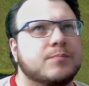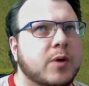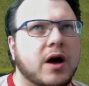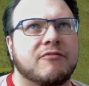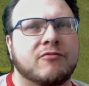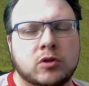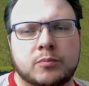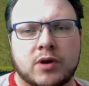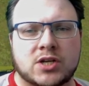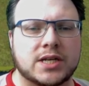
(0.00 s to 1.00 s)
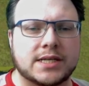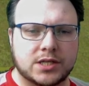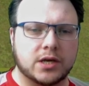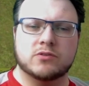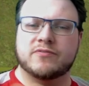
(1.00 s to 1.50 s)
a full pressure list that
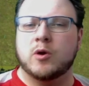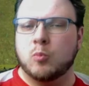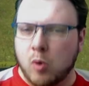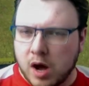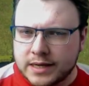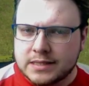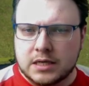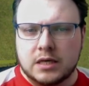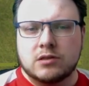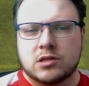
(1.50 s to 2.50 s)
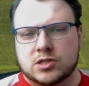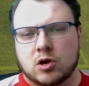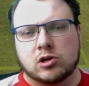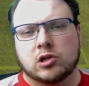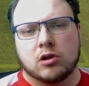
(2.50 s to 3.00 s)
goes very wide, that's got a
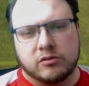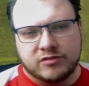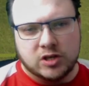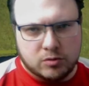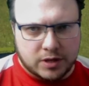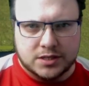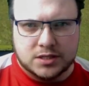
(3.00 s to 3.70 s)
lot of units.